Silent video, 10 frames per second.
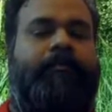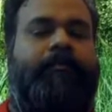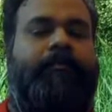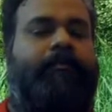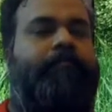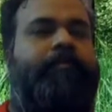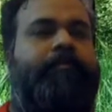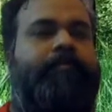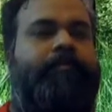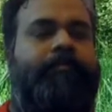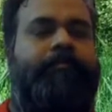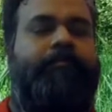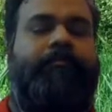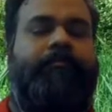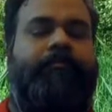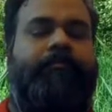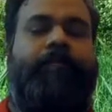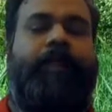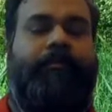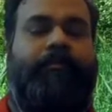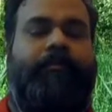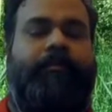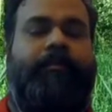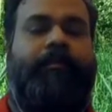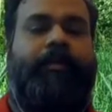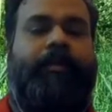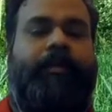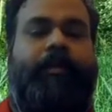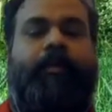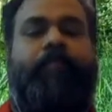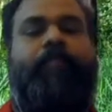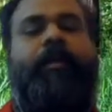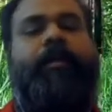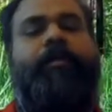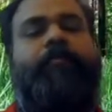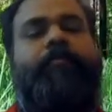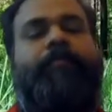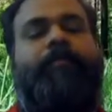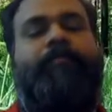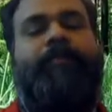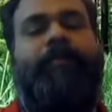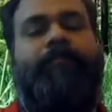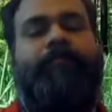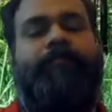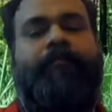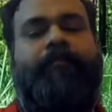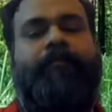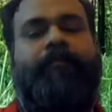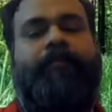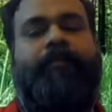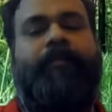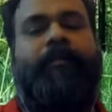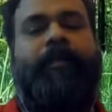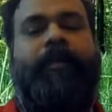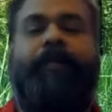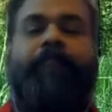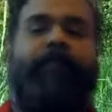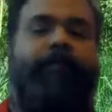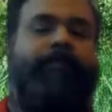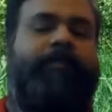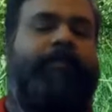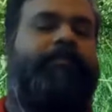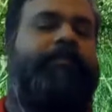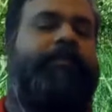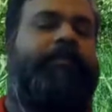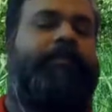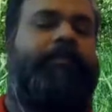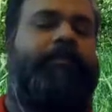Some person who has no idea about himself, he becomes egoistical.